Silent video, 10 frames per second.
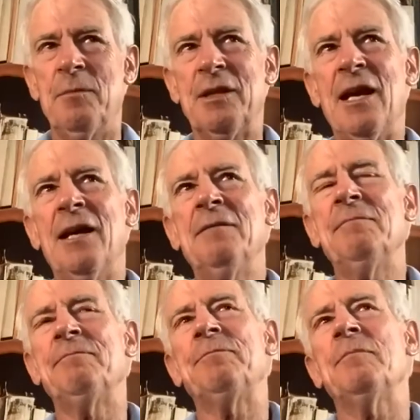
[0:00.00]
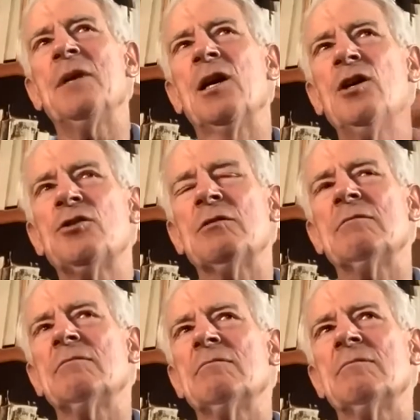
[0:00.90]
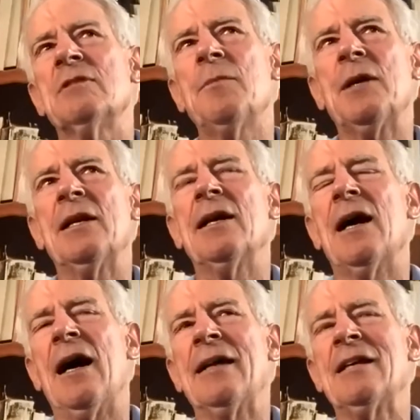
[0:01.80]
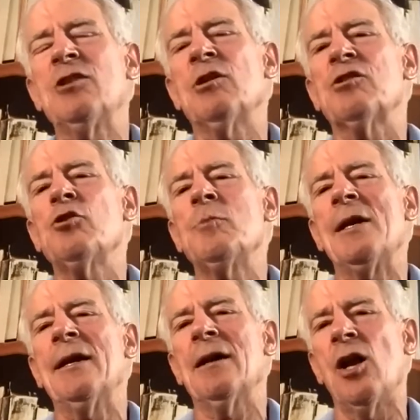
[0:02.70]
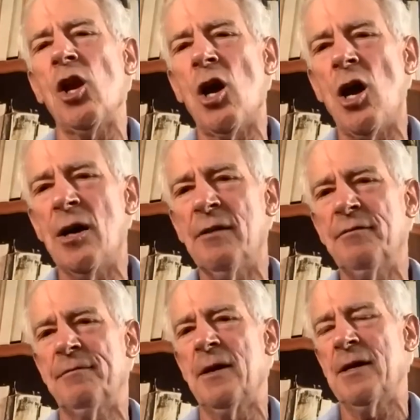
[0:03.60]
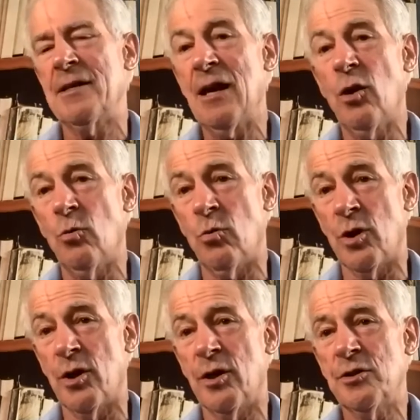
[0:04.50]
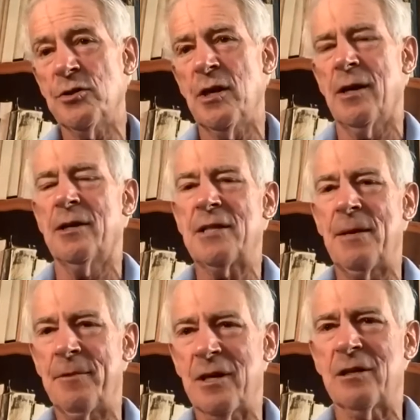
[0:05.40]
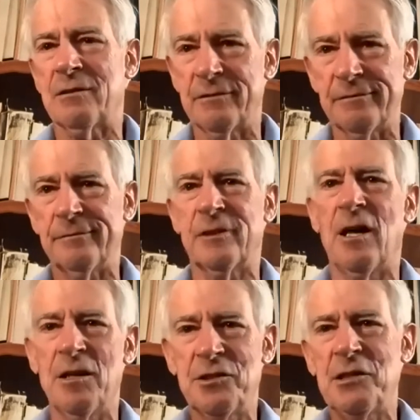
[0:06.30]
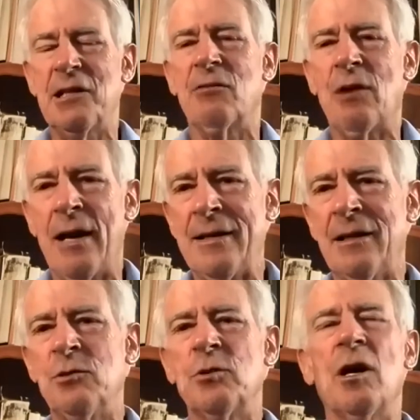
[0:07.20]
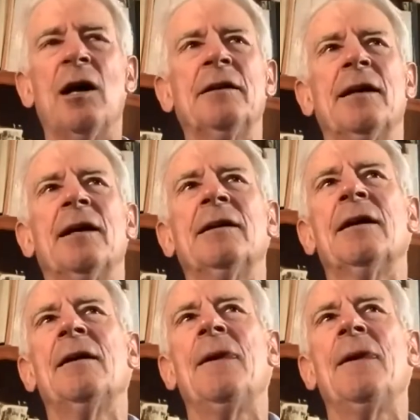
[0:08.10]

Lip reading: But then, because typically I tend to accumulate a lot of yellow words because I'm constantly grinding new content,